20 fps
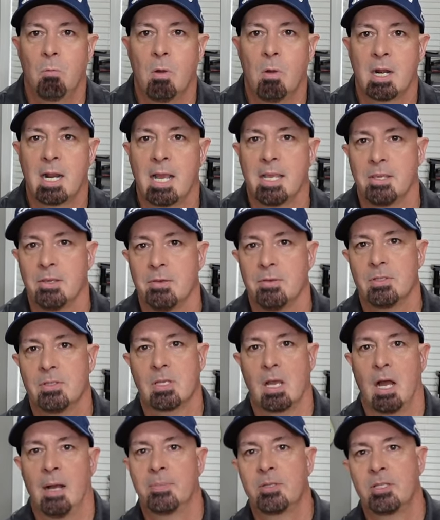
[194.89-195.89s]
One I
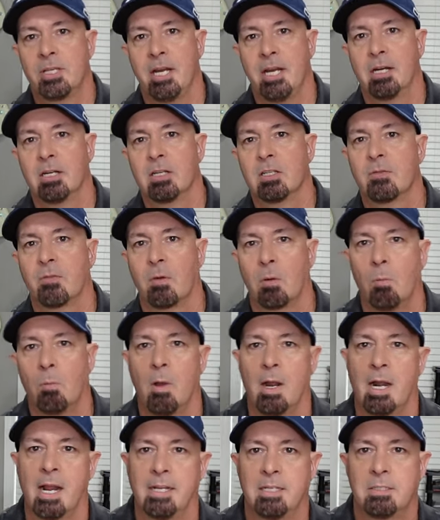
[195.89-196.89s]
use upstairs for
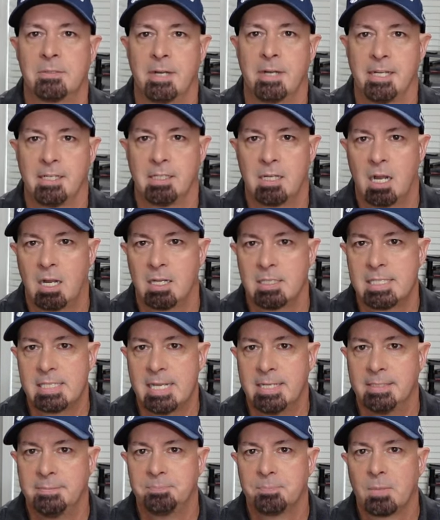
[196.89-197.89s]
when I create
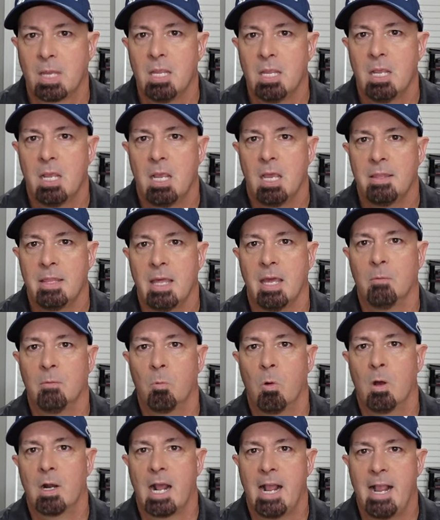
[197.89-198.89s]
content, and
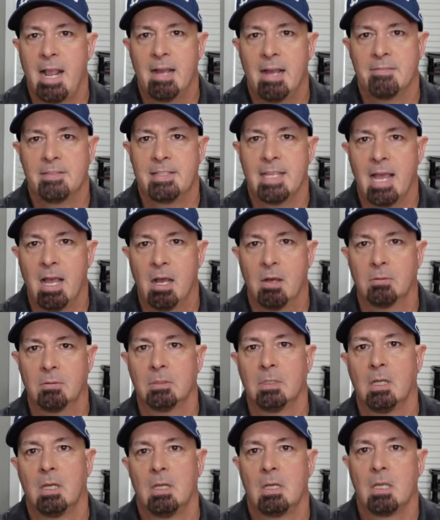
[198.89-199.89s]
then one I have
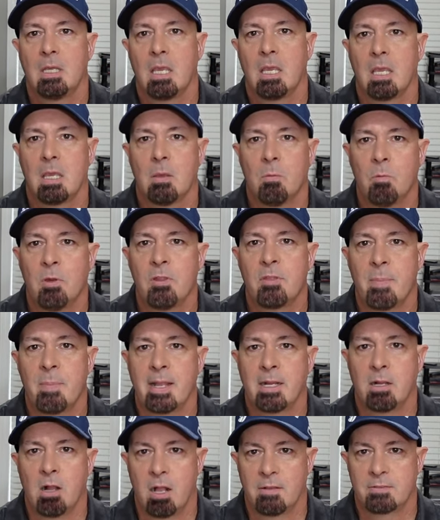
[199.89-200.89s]
down with
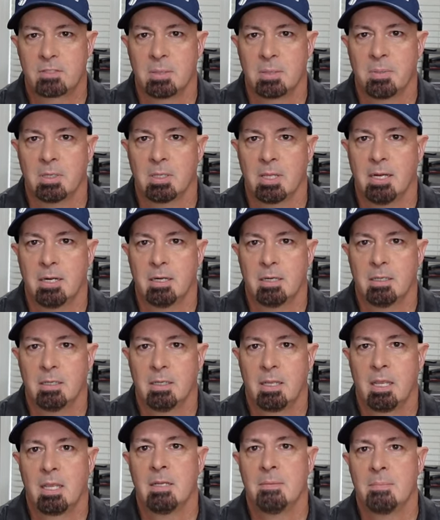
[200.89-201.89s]
my golf
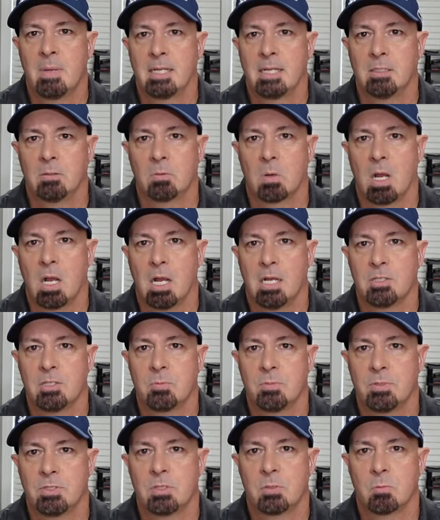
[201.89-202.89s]
simulator in my
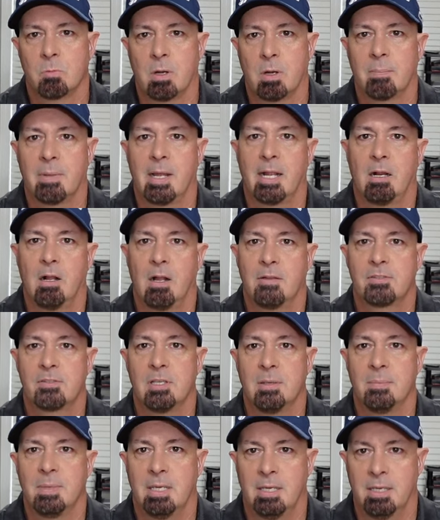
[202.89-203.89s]
garage, which is where my golf
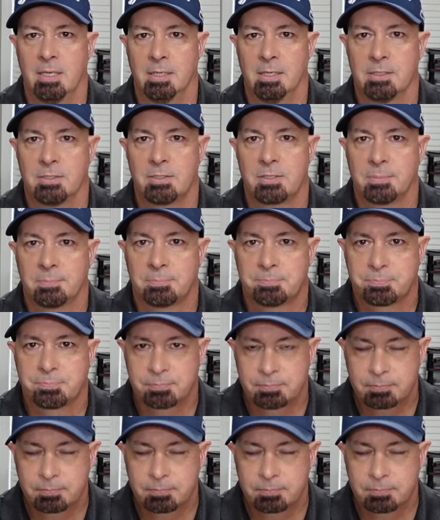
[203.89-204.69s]
sim is.